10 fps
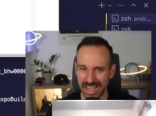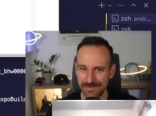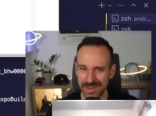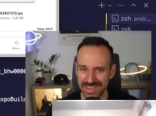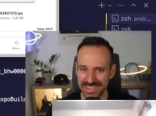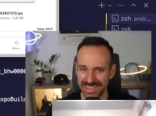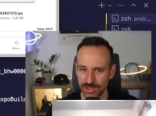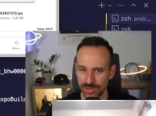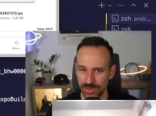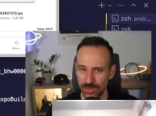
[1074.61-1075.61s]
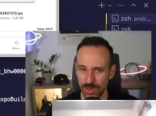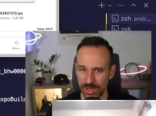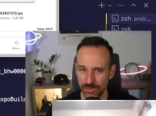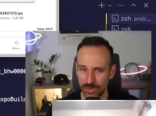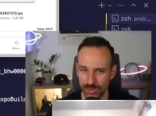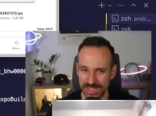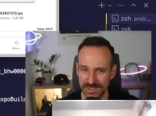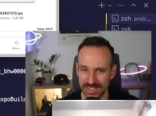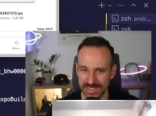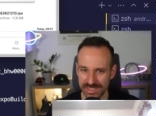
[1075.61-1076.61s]
I'm not entirely sure what went wrong right here,
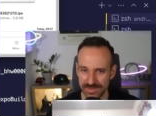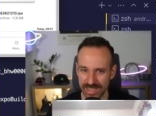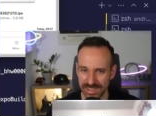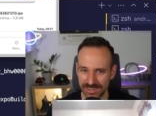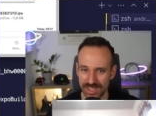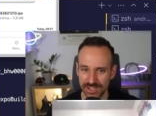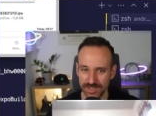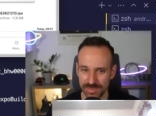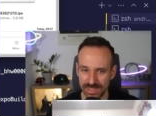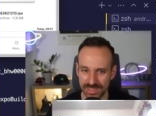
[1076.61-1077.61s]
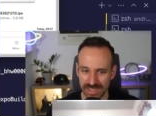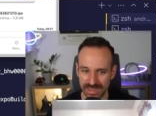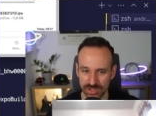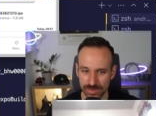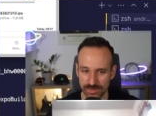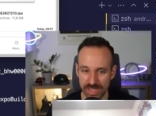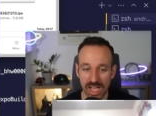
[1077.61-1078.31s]
because this file here should be at the top level.